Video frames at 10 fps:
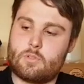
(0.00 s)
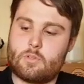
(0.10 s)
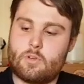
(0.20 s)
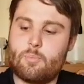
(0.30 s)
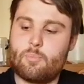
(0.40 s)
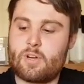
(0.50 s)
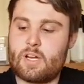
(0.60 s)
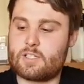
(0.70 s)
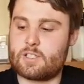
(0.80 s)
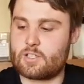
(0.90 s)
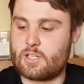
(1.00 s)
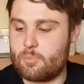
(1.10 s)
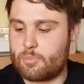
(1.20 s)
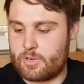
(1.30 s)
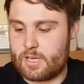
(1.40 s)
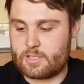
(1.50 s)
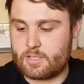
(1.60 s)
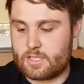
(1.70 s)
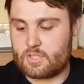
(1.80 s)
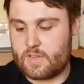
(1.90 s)
your imperator as an
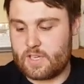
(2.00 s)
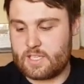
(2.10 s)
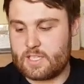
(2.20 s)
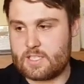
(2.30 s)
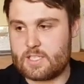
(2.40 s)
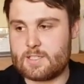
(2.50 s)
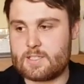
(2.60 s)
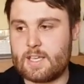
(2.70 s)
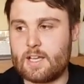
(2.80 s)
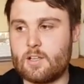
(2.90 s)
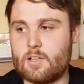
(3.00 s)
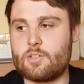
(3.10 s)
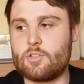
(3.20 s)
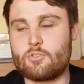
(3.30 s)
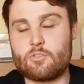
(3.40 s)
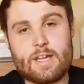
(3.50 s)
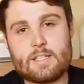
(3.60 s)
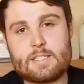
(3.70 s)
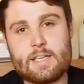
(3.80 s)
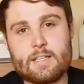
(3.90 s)
imperator is very easy to tell. Your
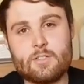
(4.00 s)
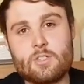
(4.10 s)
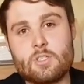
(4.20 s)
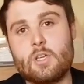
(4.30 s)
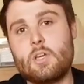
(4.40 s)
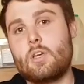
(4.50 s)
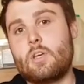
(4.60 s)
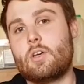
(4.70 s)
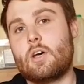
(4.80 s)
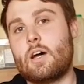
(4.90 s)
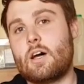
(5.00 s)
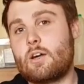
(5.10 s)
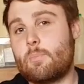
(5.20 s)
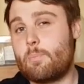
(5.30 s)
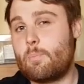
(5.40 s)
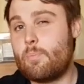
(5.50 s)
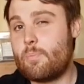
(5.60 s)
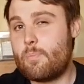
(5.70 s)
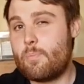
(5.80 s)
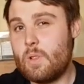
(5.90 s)
red tails are a
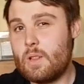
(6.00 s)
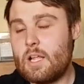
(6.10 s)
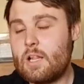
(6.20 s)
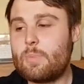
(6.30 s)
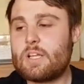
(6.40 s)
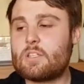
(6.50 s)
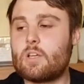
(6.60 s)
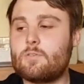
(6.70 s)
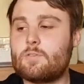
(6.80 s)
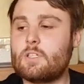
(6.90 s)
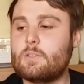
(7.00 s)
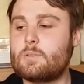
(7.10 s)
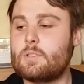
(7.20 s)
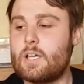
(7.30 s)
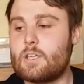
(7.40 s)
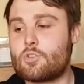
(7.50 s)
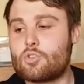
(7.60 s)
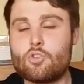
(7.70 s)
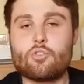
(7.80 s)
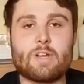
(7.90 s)
little bit tougher. Now your
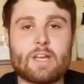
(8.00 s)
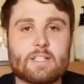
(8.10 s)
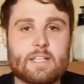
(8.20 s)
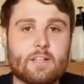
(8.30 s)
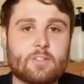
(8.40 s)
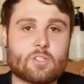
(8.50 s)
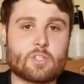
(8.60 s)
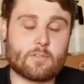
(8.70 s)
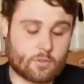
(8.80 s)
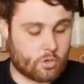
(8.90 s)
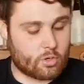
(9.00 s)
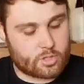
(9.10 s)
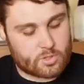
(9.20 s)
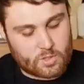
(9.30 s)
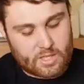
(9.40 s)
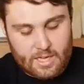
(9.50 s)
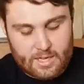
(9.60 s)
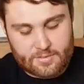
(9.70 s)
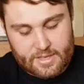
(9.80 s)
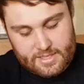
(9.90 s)
true red tails, of course, will
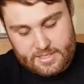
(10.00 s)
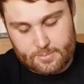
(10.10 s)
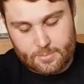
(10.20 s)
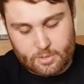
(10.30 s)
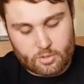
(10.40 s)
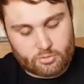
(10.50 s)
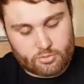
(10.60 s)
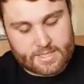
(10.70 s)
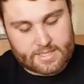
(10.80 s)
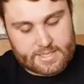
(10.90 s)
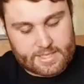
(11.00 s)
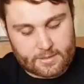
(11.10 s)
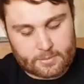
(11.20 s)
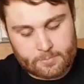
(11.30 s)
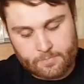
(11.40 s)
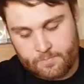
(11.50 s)
have that typical red tail.